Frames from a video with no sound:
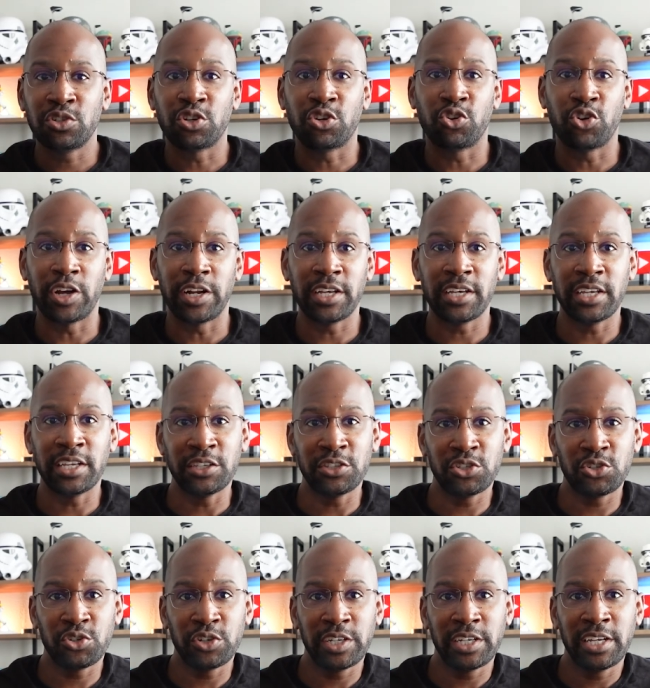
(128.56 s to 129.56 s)
your credit
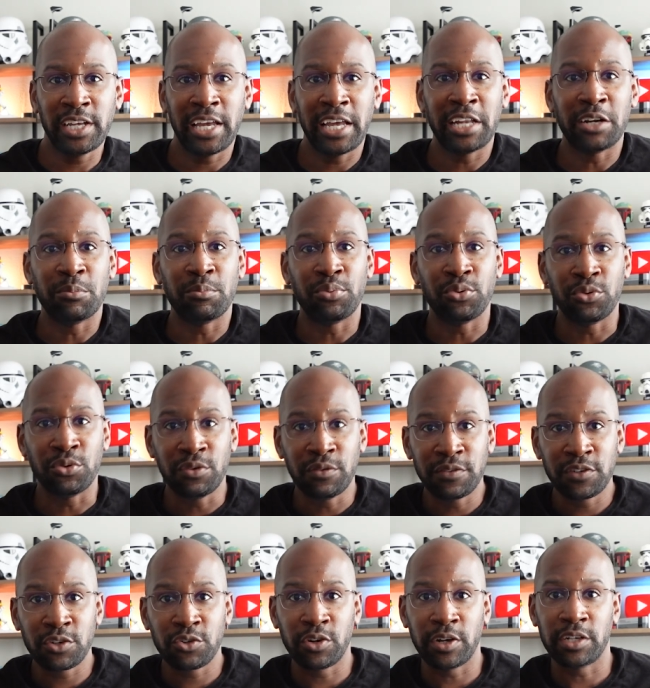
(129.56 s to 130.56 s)
history and
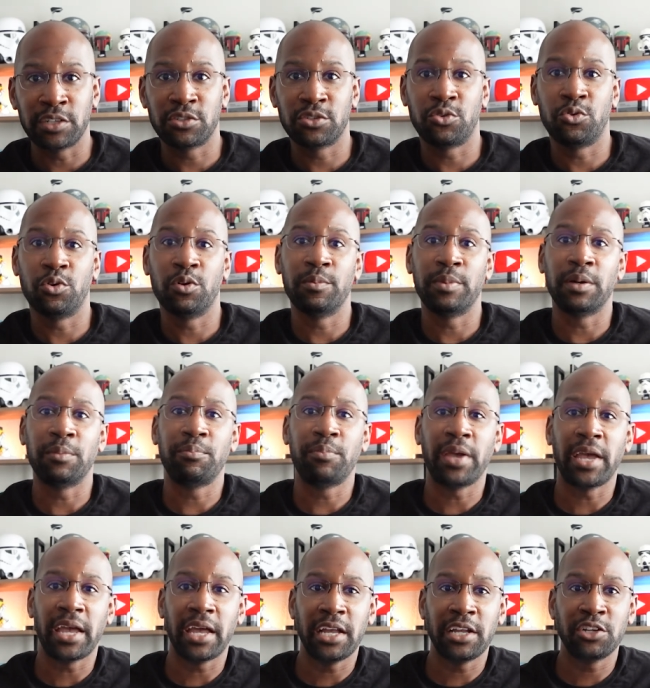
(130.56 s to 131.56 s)
improve your credit score by
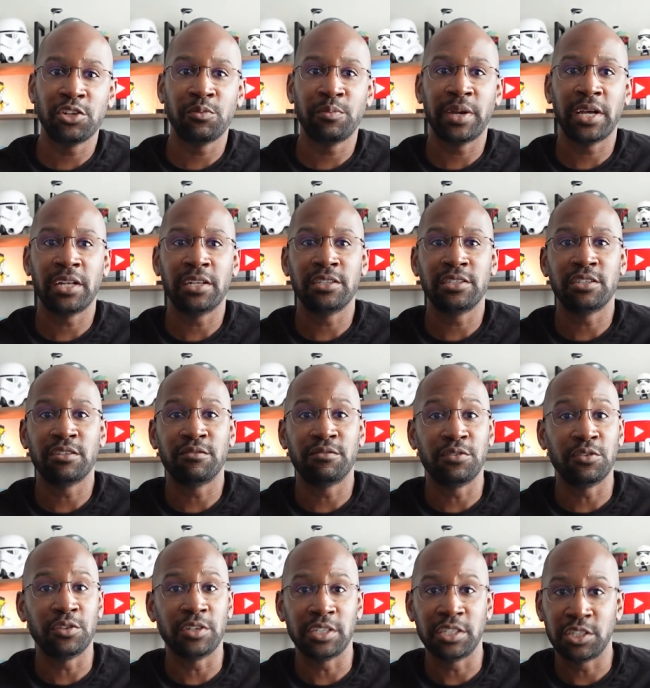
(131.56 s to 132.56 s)
paying your balance in
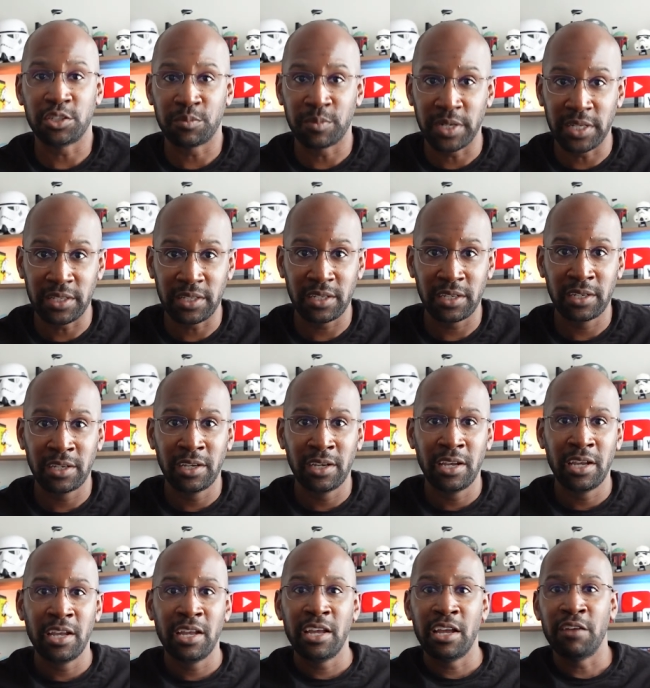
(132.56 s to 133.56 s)
full each month.
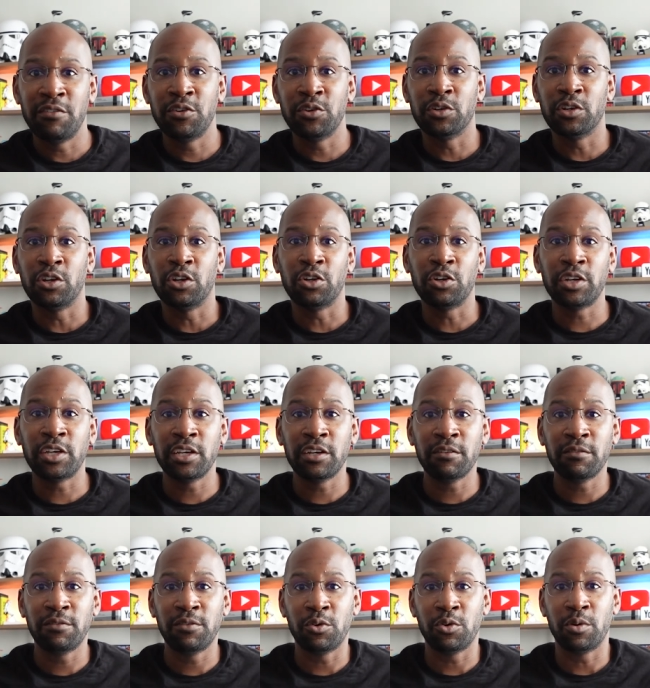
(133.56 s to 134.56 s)
If you're
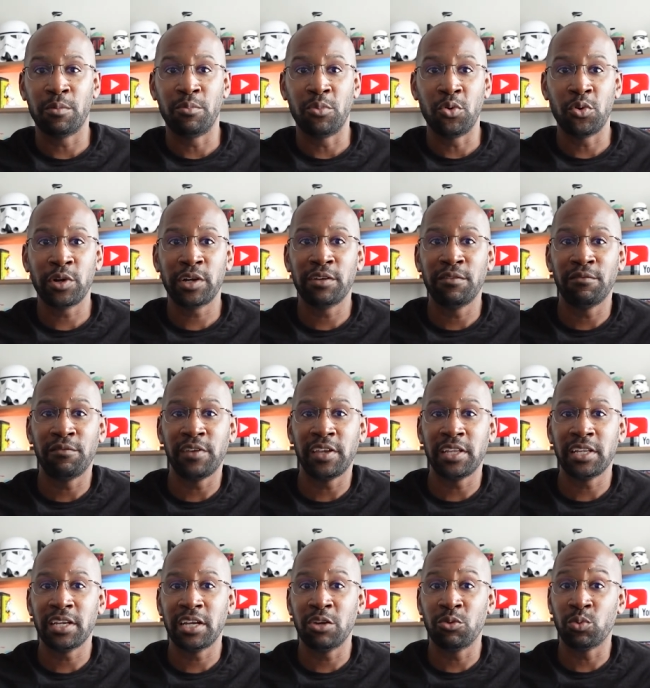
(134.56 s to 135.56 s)
looking for a more
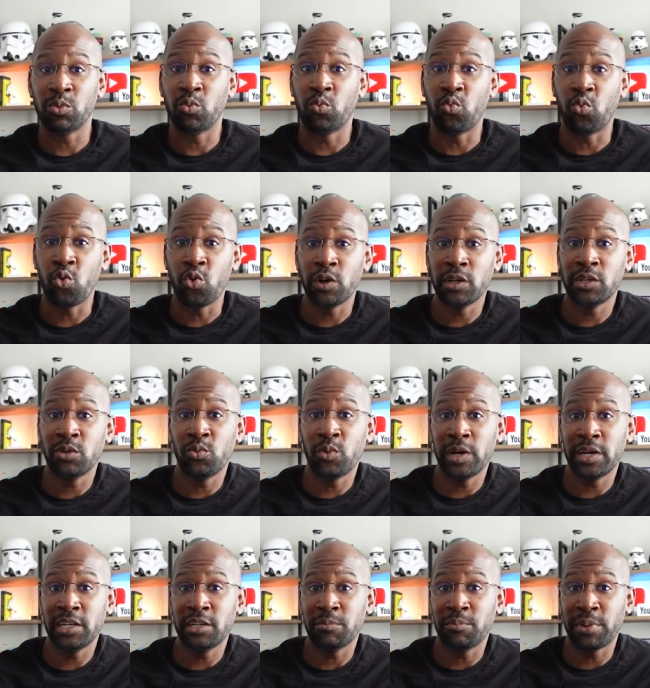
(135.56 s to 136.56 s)
convenient and rewarding
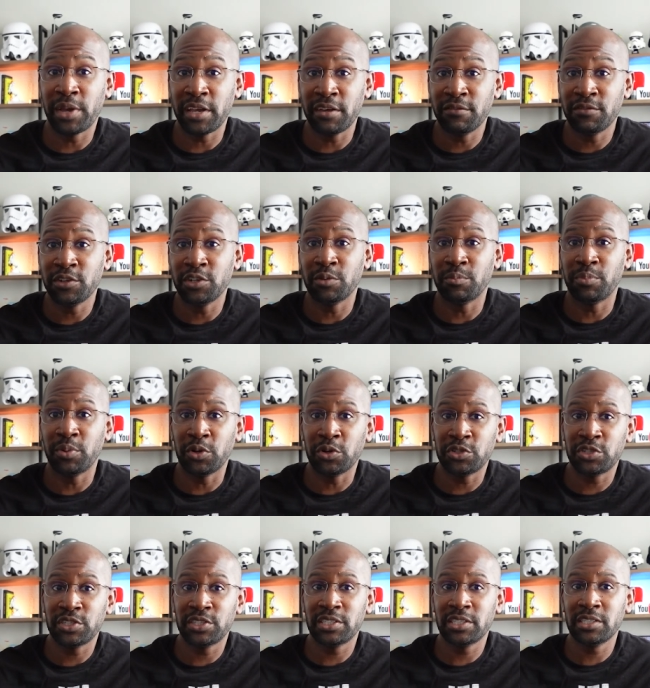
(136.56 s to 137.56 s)
way to pay for your
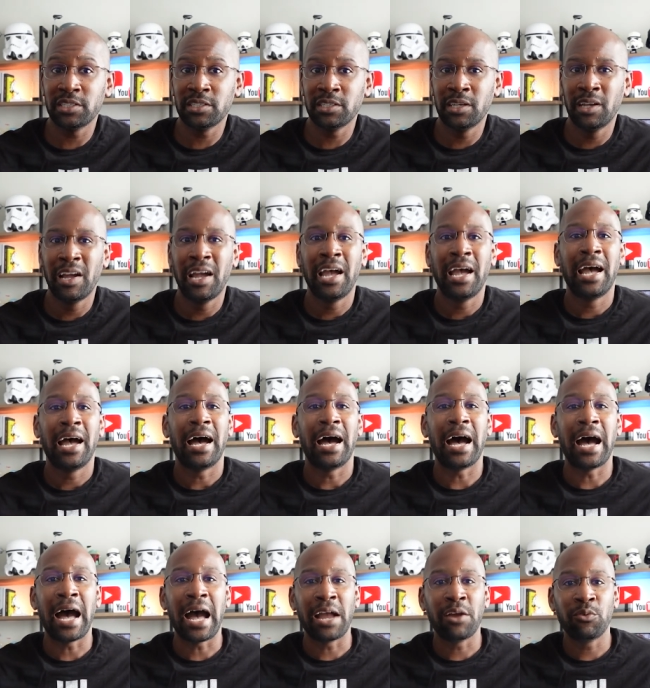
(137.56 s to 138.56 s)
purchases,
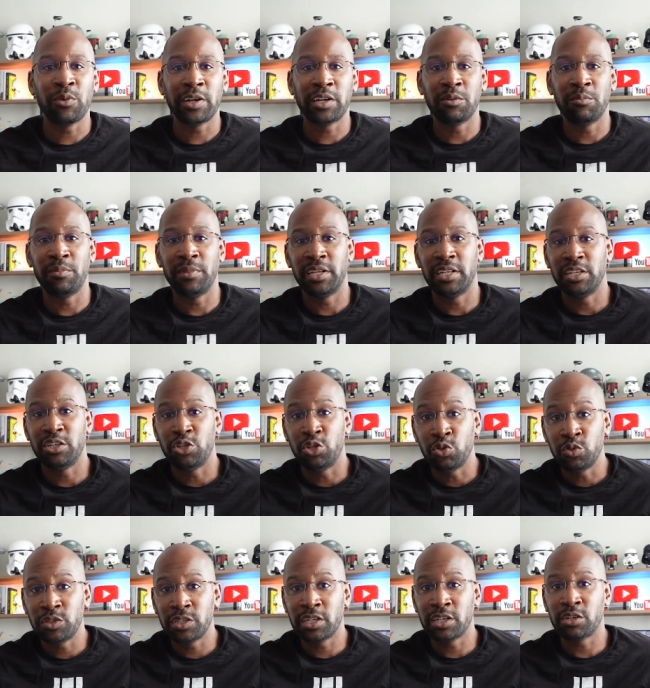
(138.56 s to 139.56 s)
I recommend
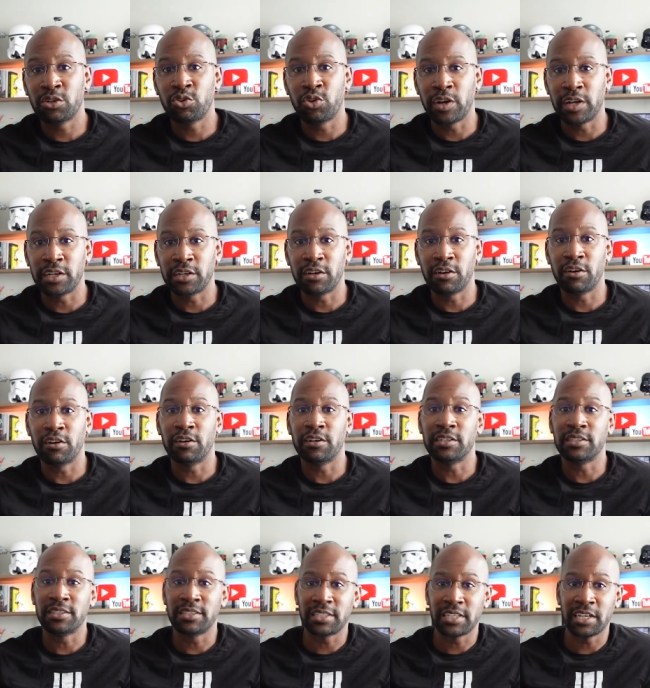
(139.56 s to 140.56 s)
using a credit
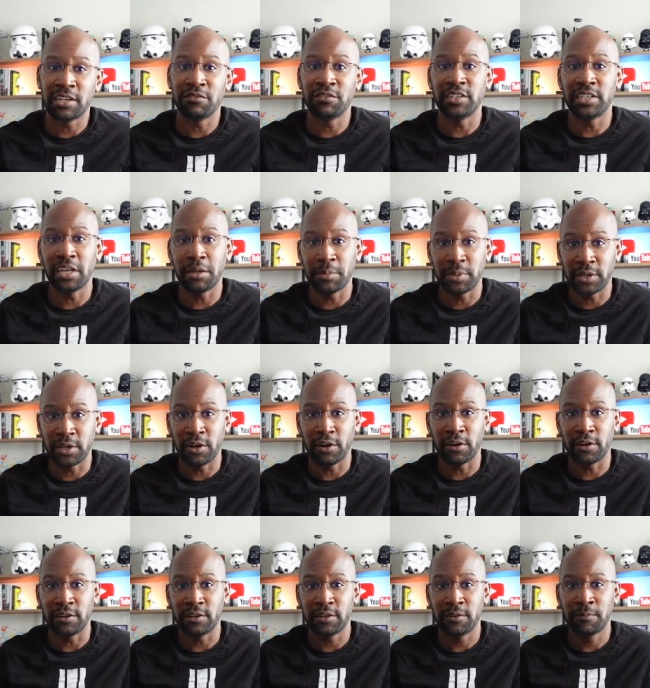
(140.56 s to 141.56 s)
card instead of a debit
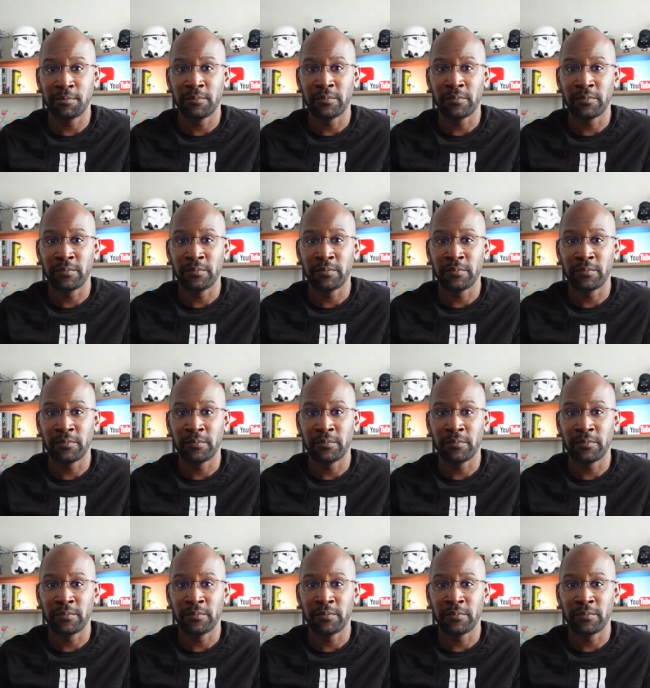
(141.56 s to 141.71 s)
card.